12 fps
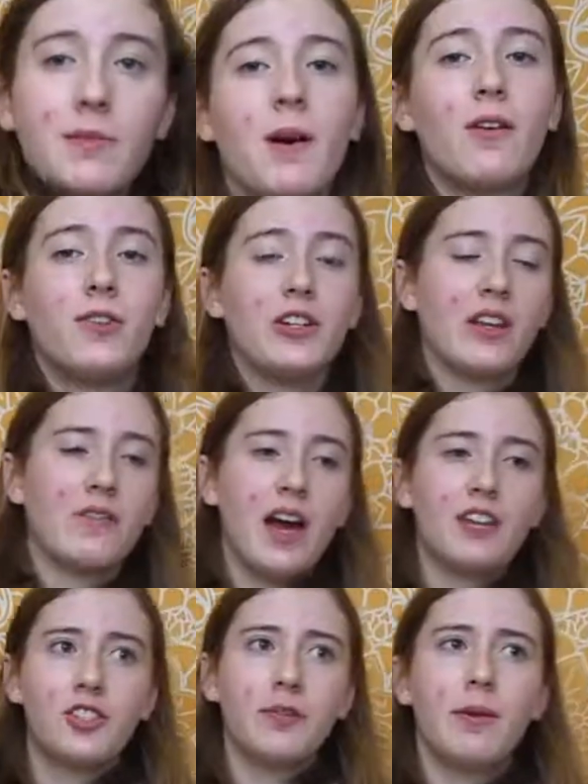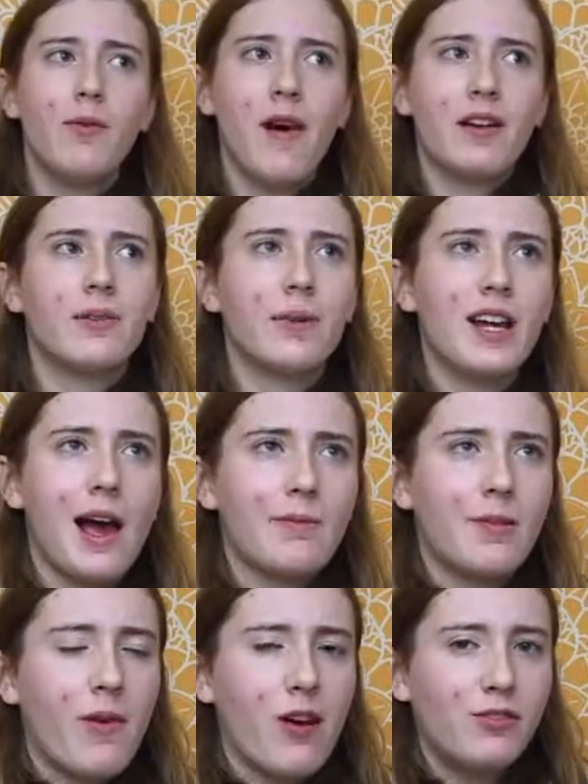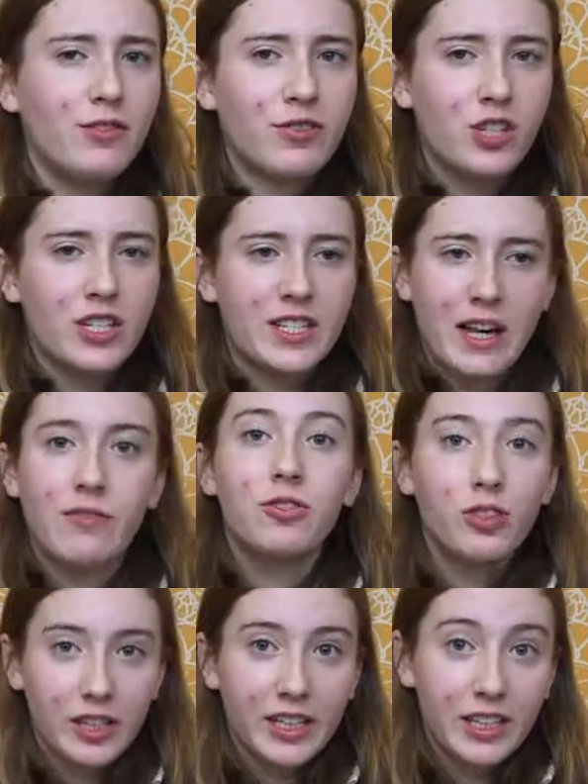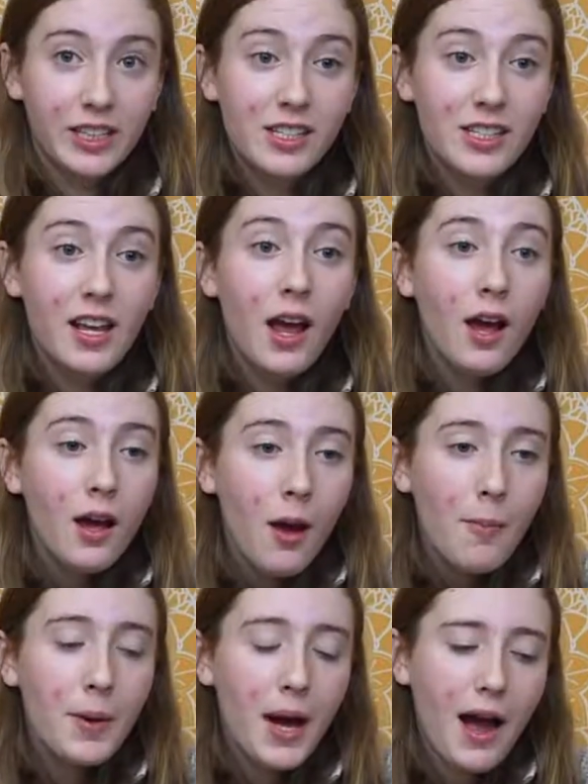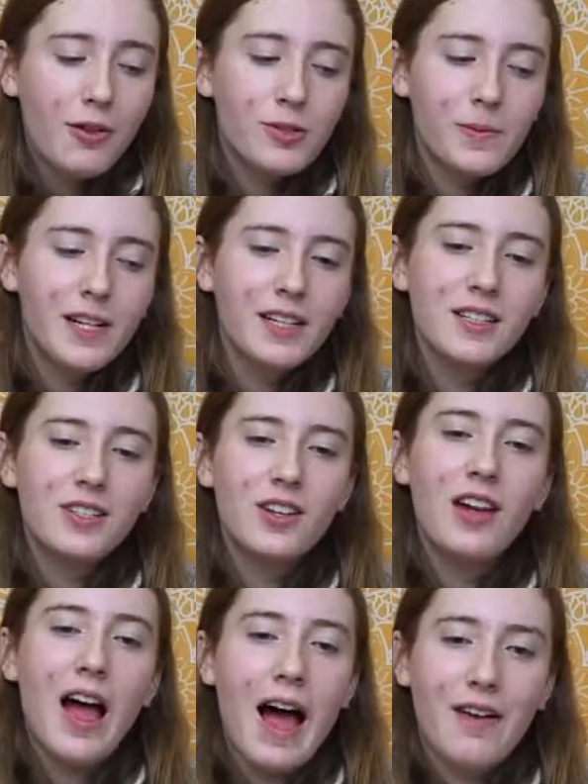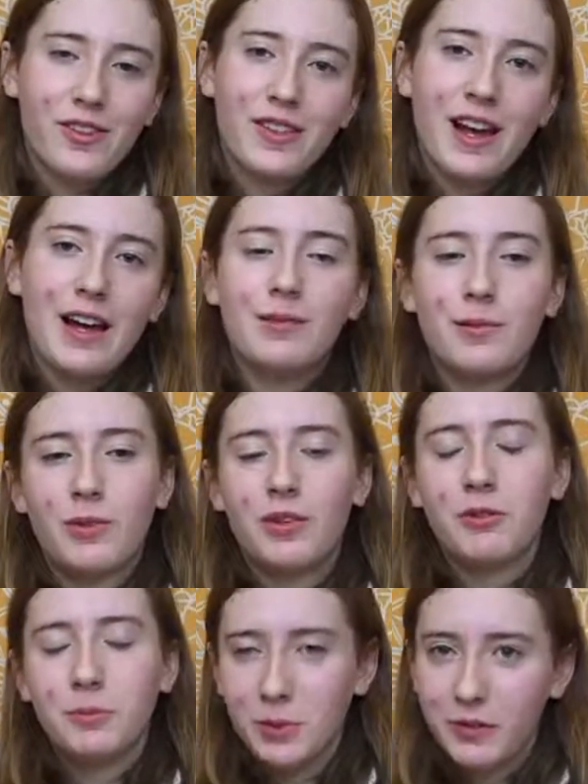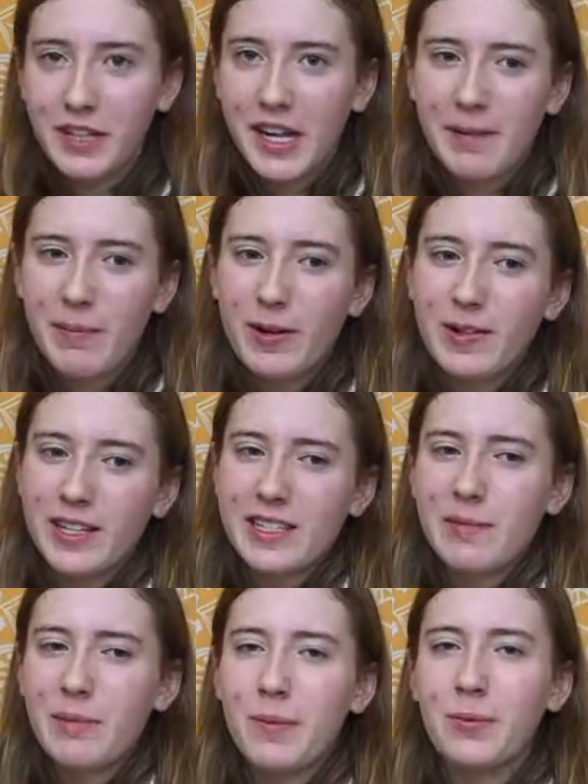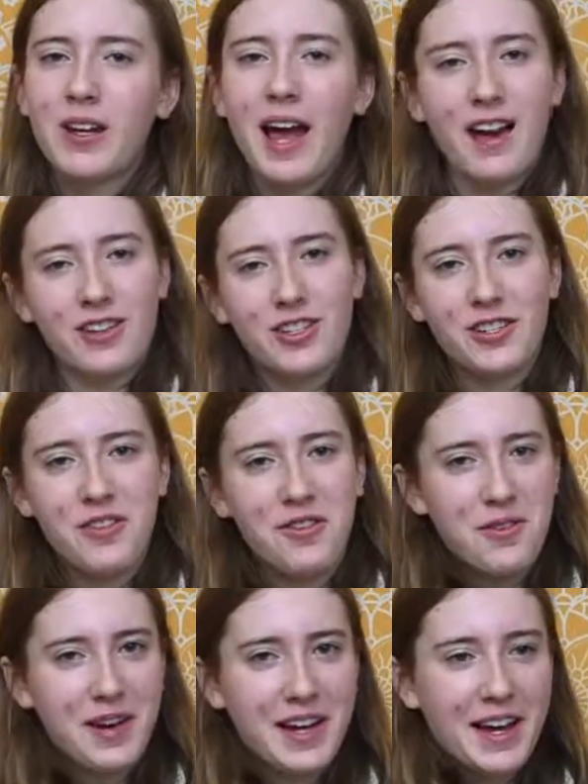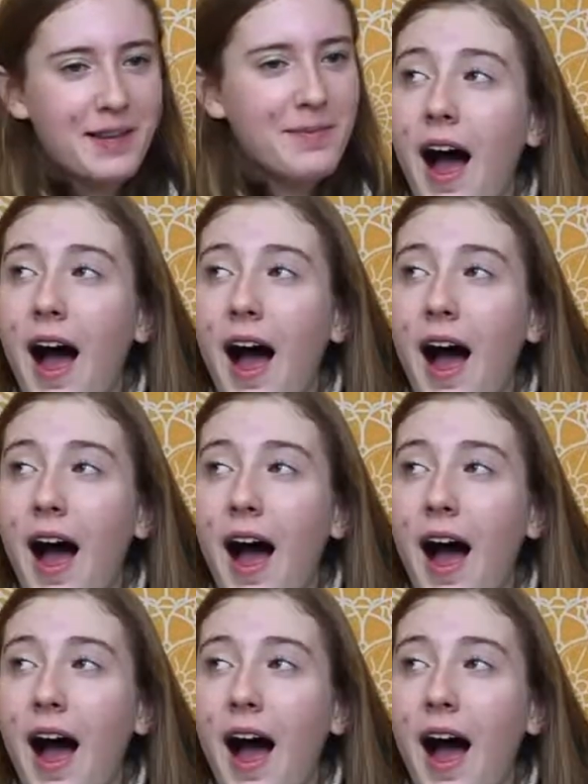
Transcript: Marvel, and I've actually been wanting to be Captain Marvel for several years. But I was waiting until after the Captain Marvel movie came out because then people would actually know who I am.